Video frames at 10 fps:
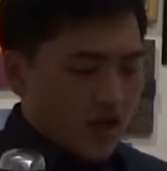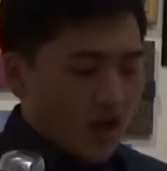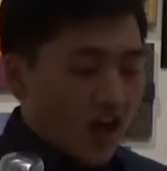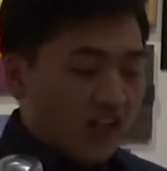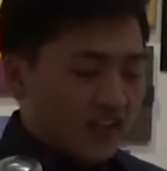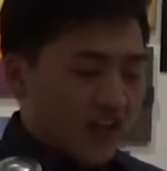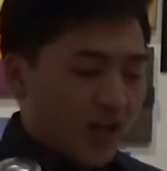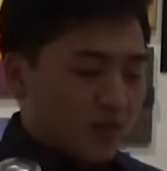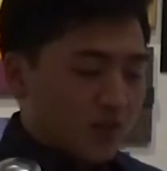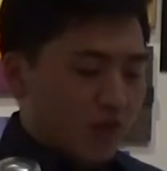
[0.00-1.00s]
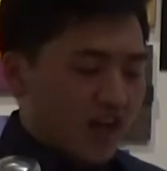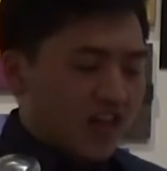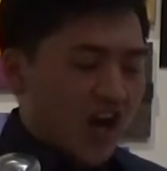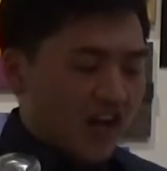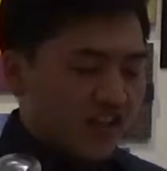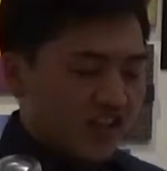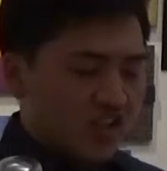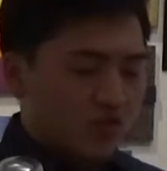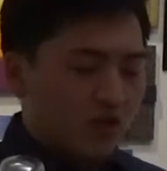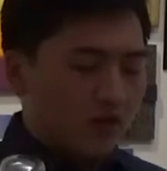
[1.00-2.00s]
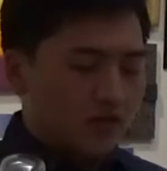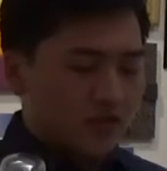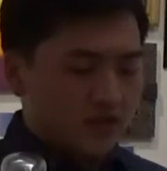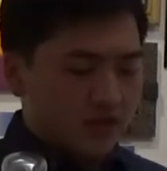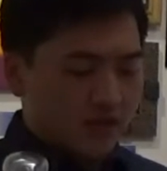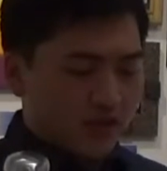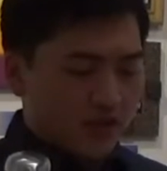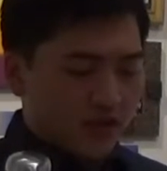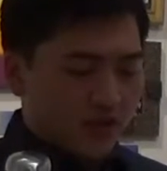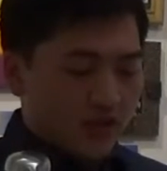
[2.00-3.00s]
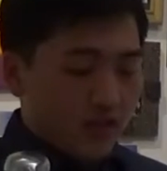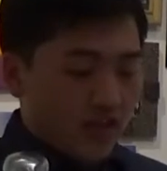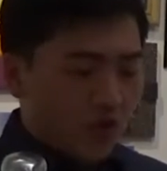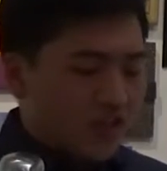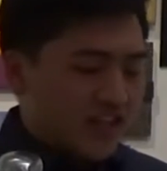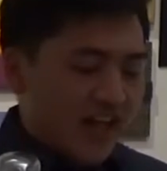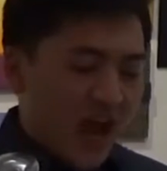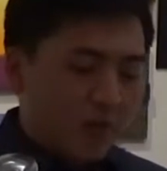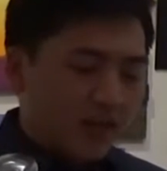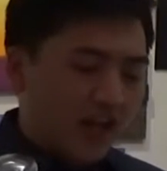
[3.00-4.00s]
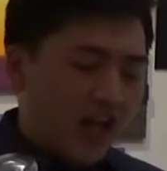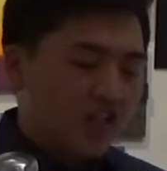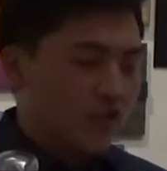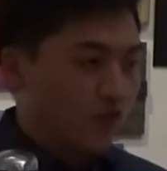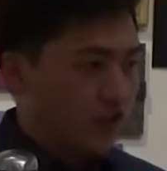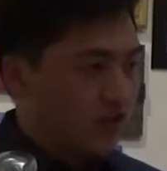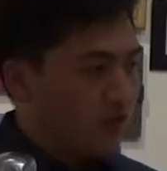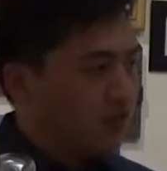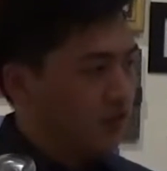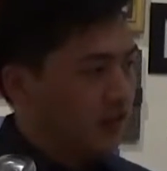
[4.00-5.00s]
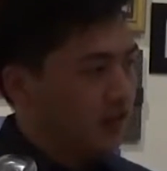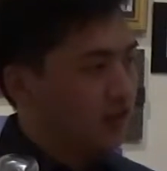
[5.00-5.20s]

Ali breath caught him in his throat. It was an application for the Youth League.